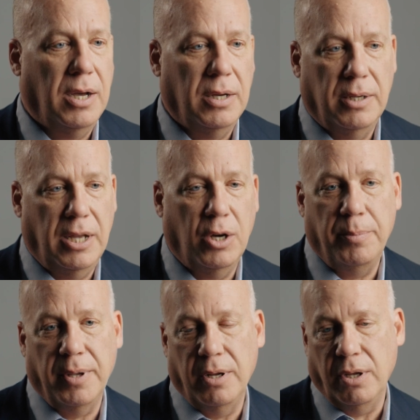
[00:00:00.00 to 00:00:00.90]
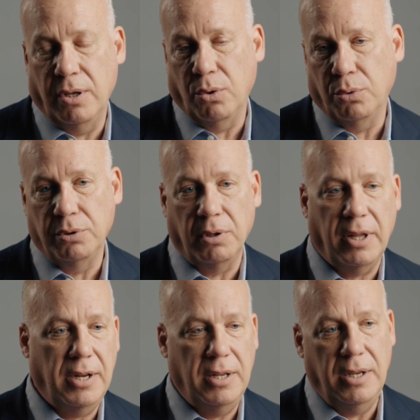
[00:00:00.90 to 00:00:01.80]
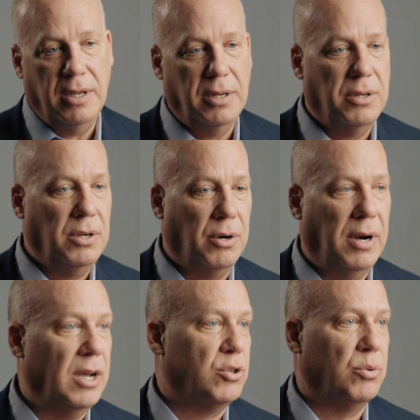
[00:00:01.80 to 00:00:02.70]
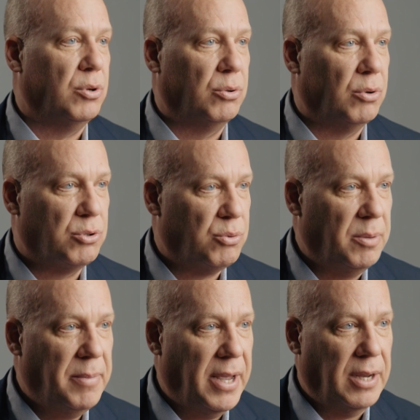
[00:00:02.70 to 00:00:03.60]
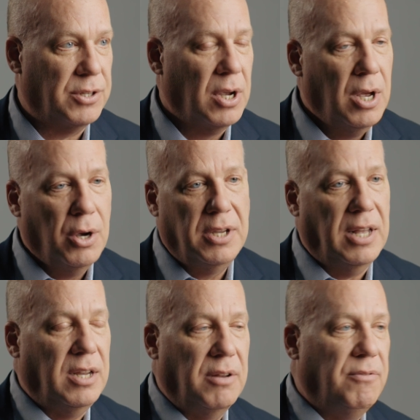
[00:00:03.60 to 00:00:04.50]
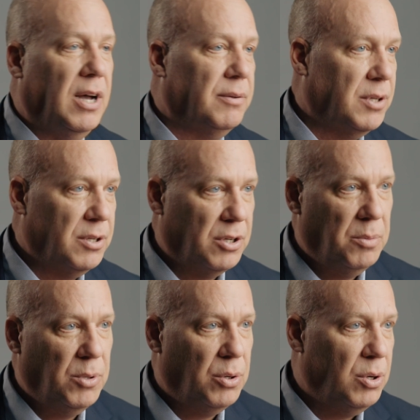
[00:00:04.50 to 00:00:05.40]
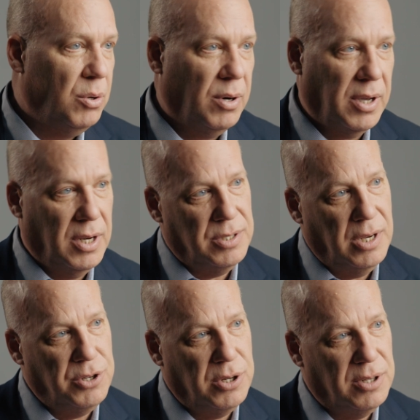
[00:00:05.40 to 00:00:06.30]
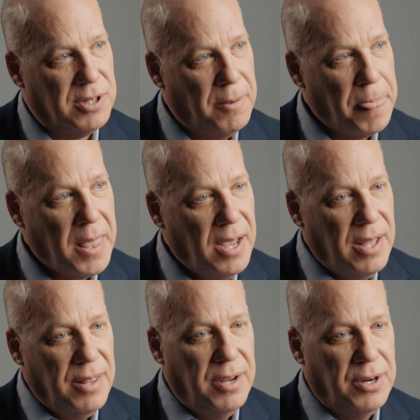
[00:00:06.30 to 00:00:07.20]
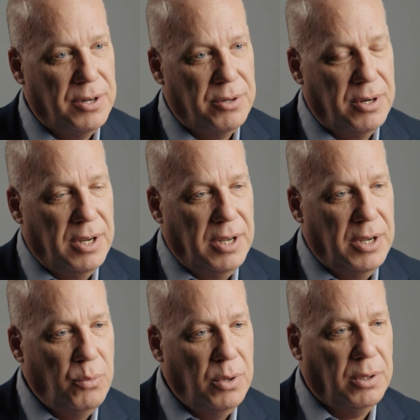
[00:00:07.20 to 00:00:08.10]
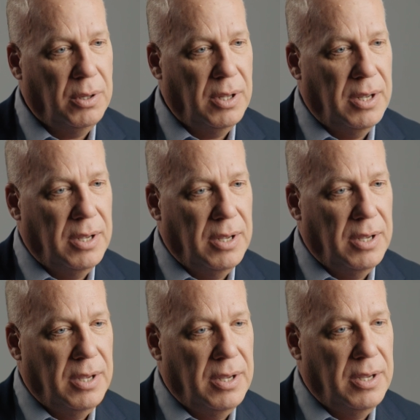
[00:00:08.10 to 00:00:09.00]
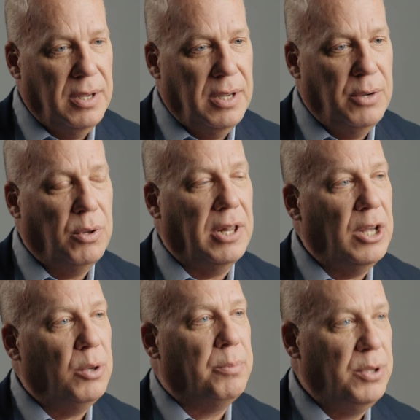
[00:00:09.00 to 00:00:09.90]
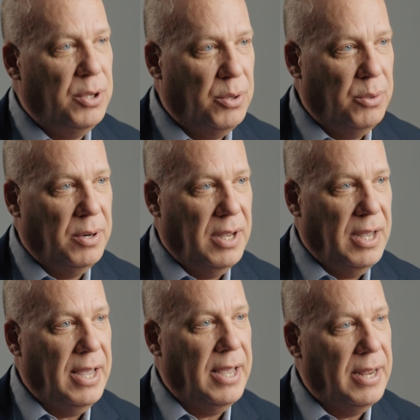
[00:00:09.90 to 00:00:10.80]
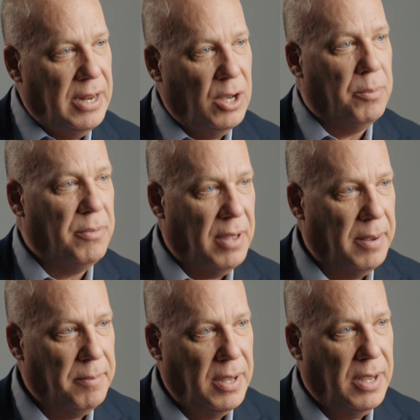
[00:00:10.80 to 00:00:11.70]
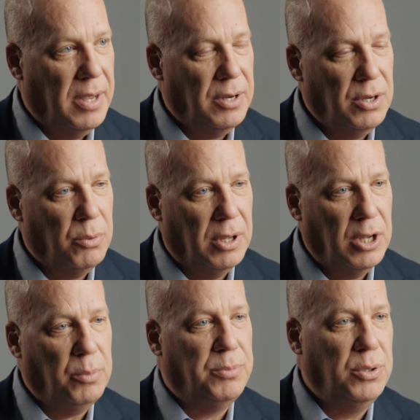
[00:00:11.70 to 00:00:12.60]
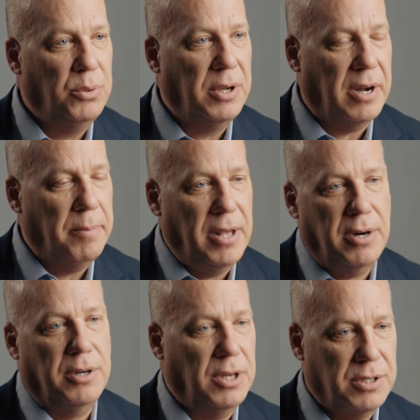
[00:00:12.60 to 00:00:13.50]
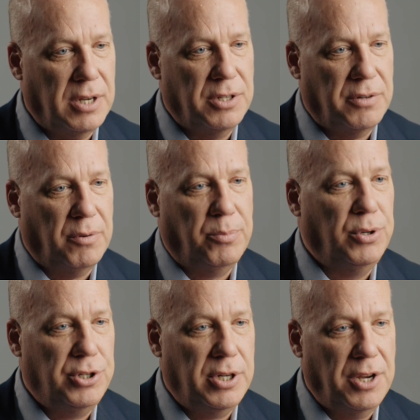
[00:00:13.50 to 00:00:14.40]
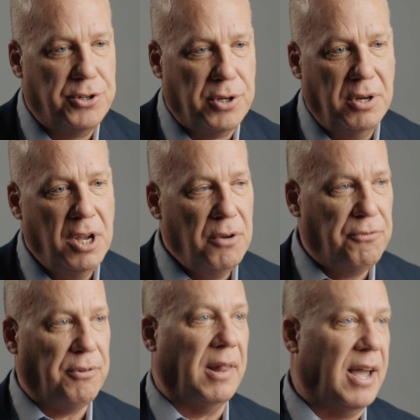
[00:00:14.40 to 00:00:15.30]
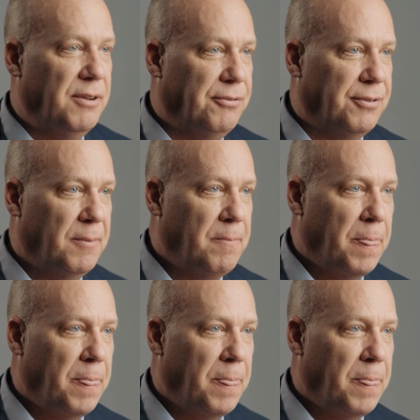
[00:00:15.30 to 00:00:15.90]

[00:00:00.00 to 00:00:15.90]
helping an older lady in her house with her grocery bags, getting involved in community organizations. It will help you and help them, and it will help you get a sense of appreciation for life,